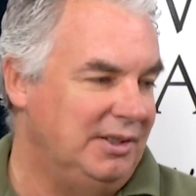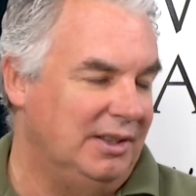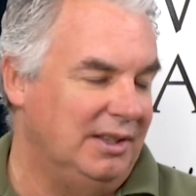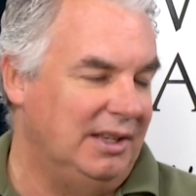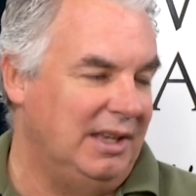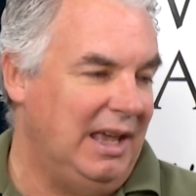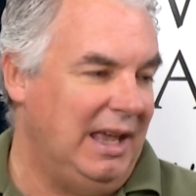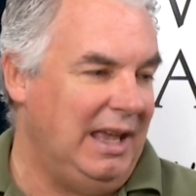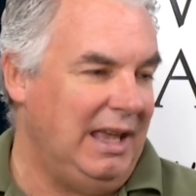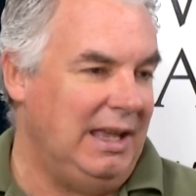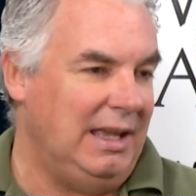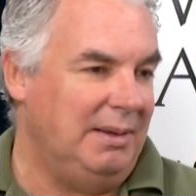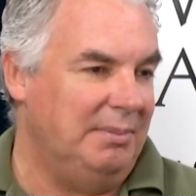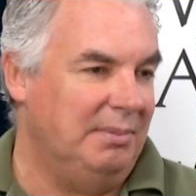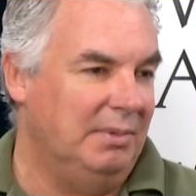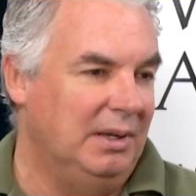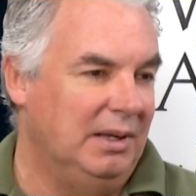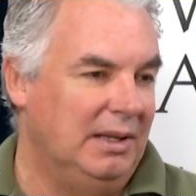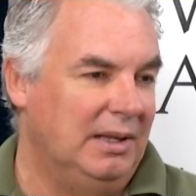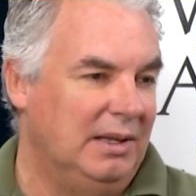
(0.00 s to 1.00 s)
of the
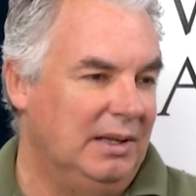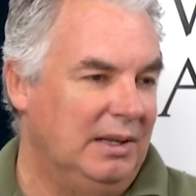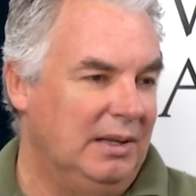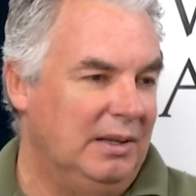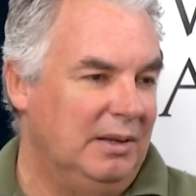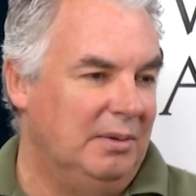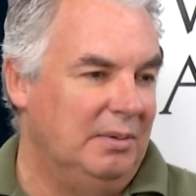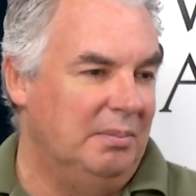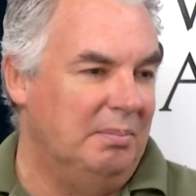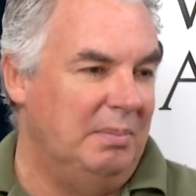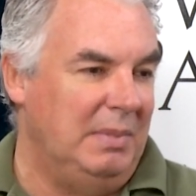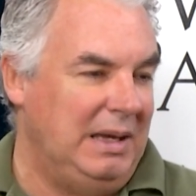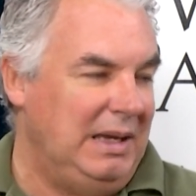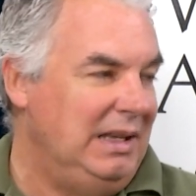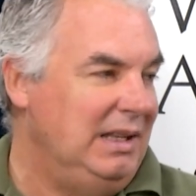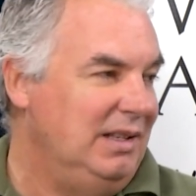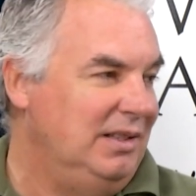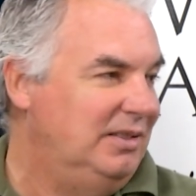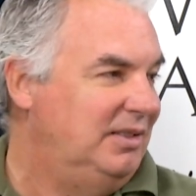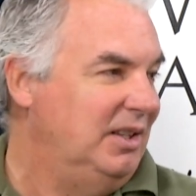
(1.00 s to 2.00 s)
game
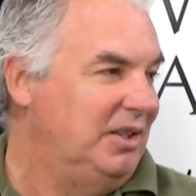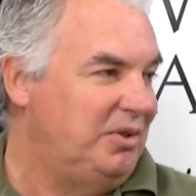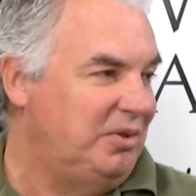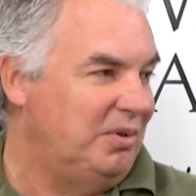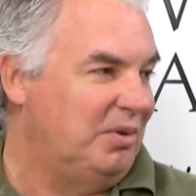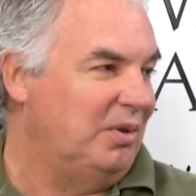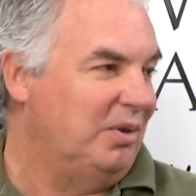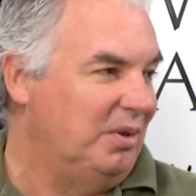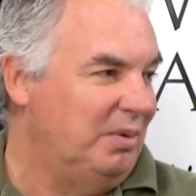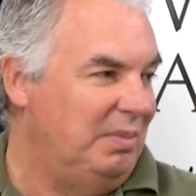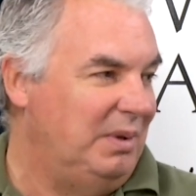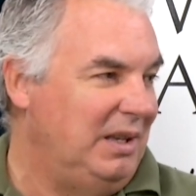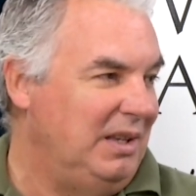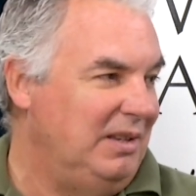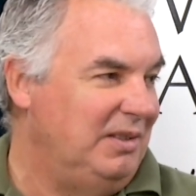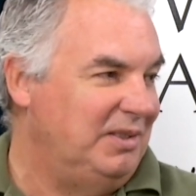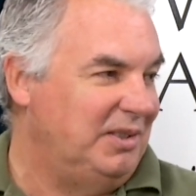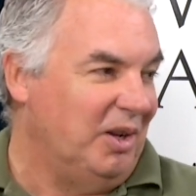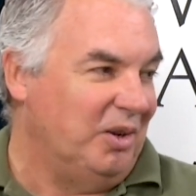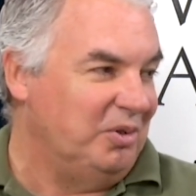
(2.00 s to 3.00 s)
means that you're going to
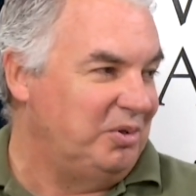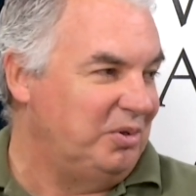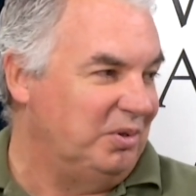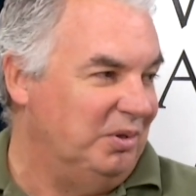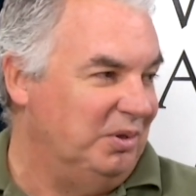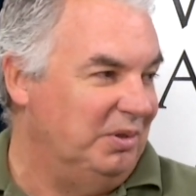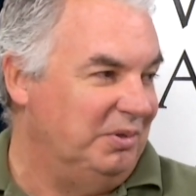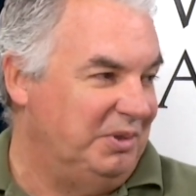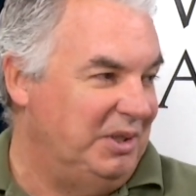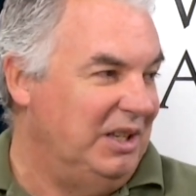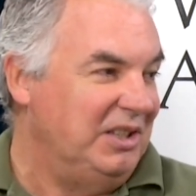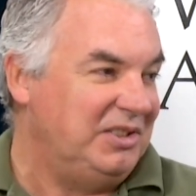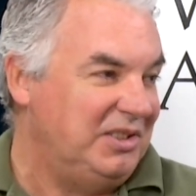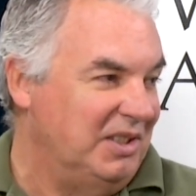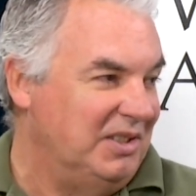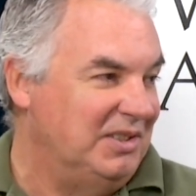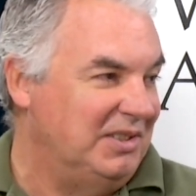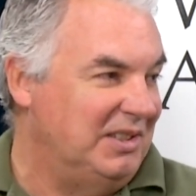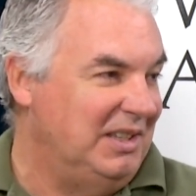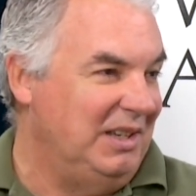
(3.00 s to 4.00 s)
be social
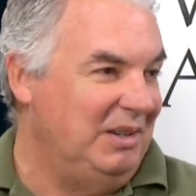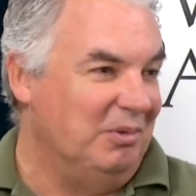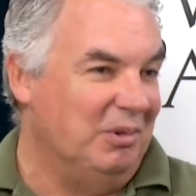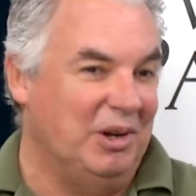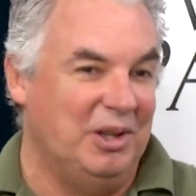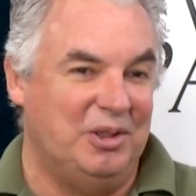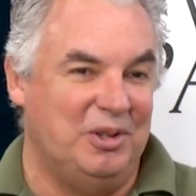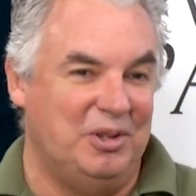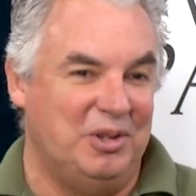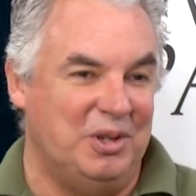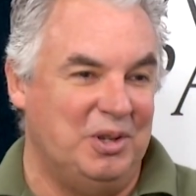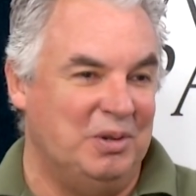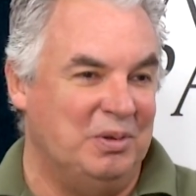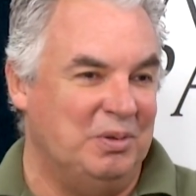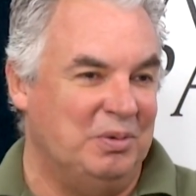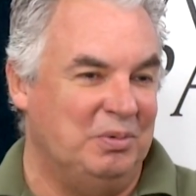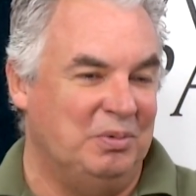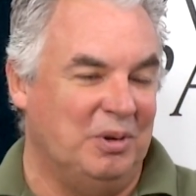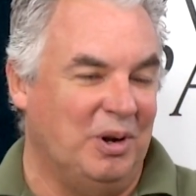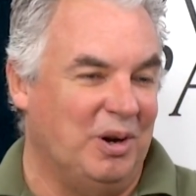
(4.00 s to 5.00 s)
distancing, whether
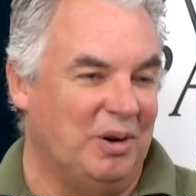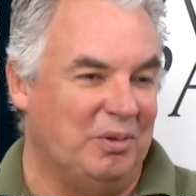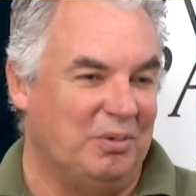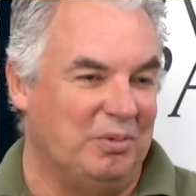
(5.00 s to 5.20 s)
you are